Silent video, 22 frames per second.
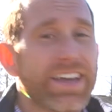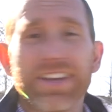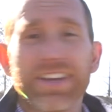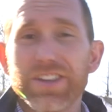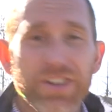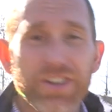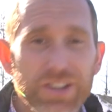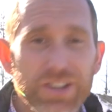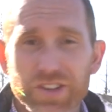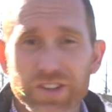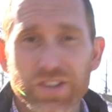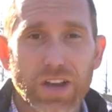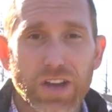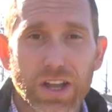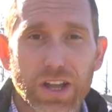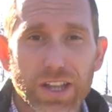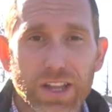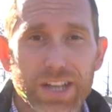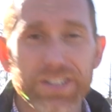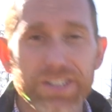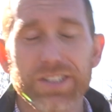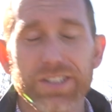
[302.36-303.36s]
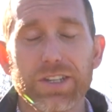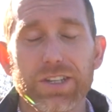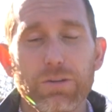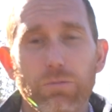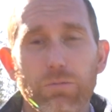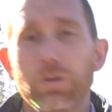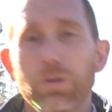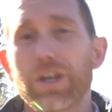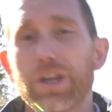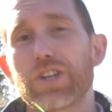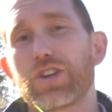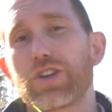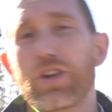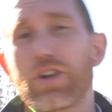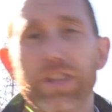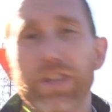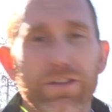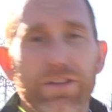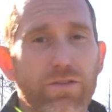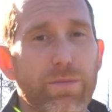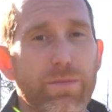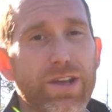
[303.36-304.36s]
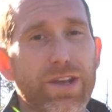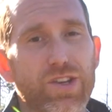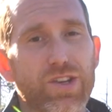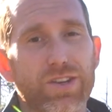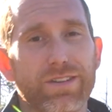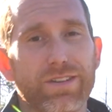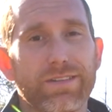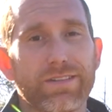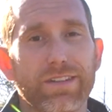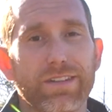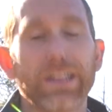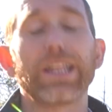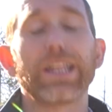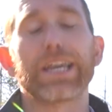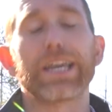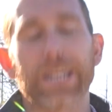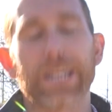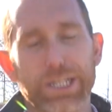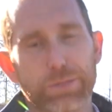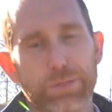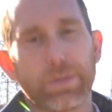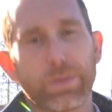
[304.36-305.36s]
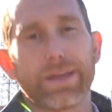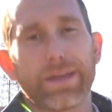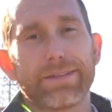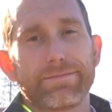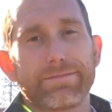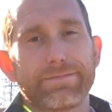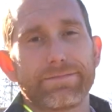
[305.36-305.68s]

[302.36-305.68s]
you can just call us. We'll get you all the information lickety-split.